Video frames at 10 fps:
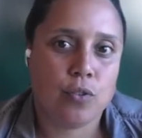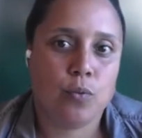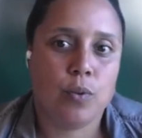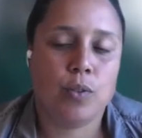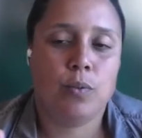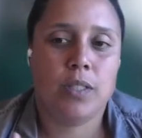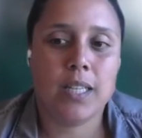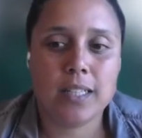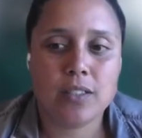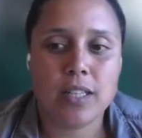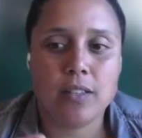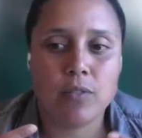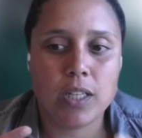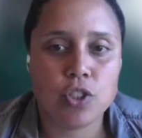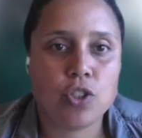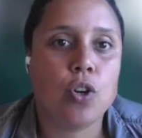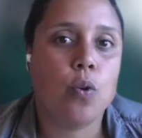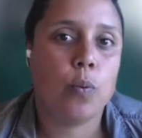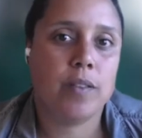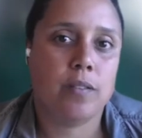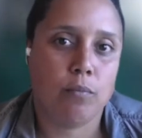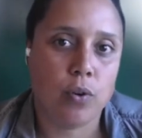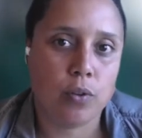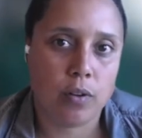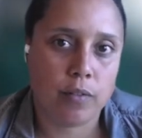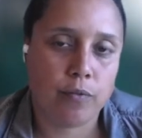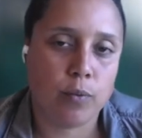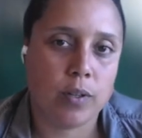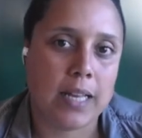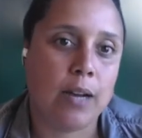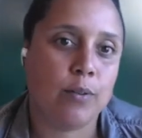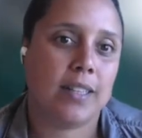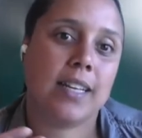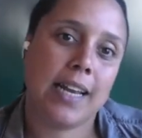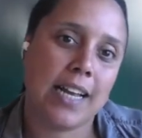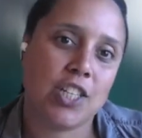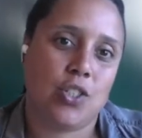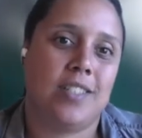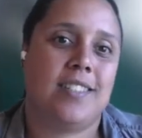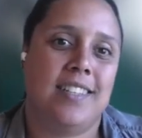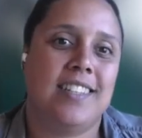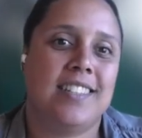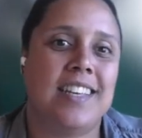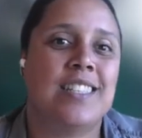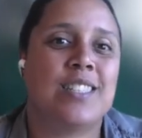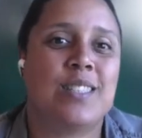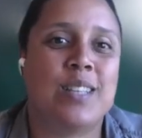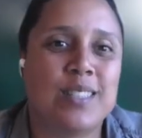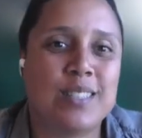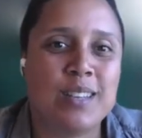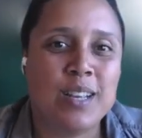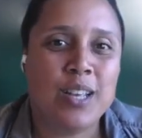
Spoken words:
So what we did is then really show with the model of how that clashes, in a sense that